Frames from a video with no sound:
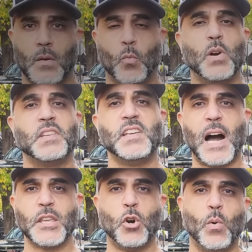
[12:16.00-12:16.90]
With
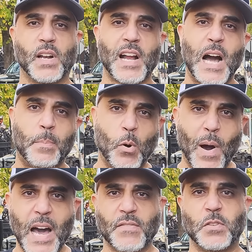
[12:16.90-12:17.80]
Yayo and Capo
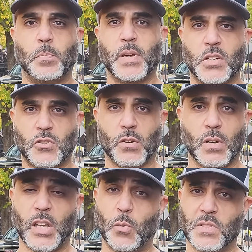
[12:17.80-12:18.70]
out of the picture,
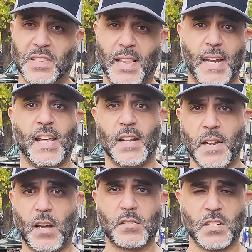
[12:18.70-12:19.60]
it was Lenny and
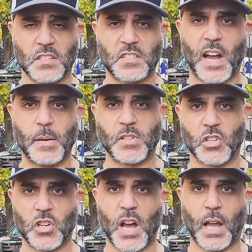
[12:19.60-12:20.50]
Nelson's time to
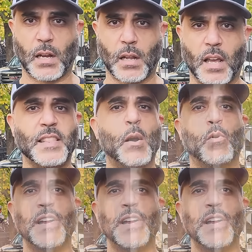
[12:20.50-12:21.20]
shine, and they were